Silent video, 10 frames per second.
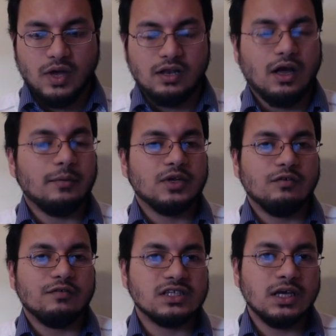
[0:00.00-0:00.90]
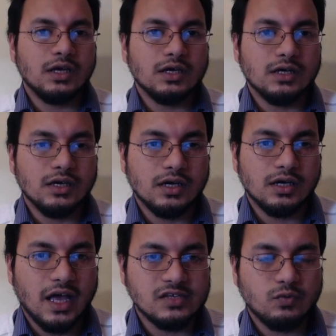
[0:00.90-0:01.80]
well, I mean, obviously,
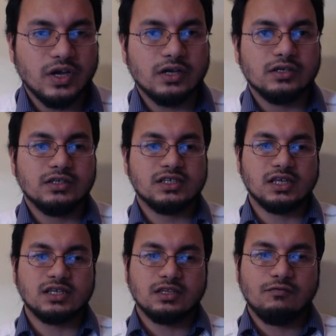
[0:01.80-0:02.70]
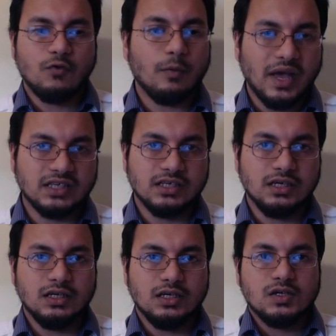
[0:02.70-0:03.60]
as we're discussing the format
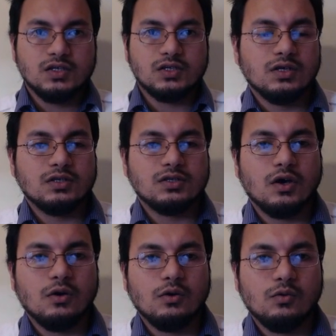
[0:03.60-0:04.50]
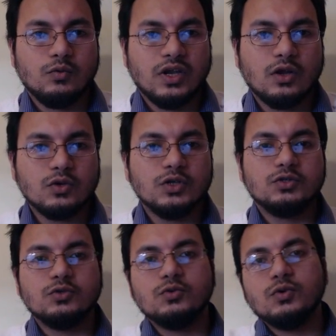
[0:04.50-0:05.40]
here, so we're not
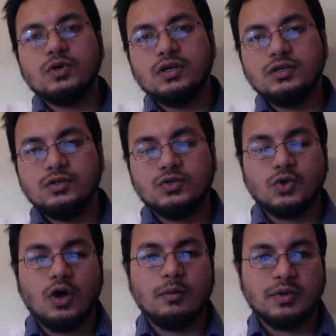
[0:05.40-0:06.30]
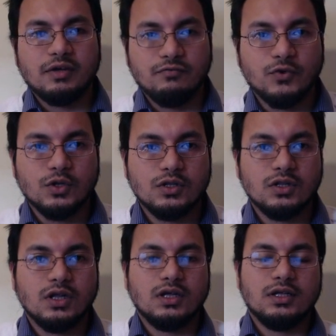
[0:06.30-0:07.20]
going to draw up a
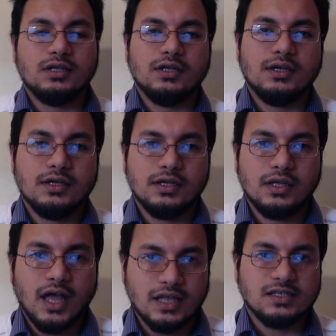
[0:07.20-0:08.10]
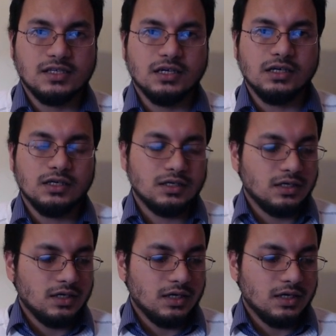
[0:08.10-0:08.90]
full answer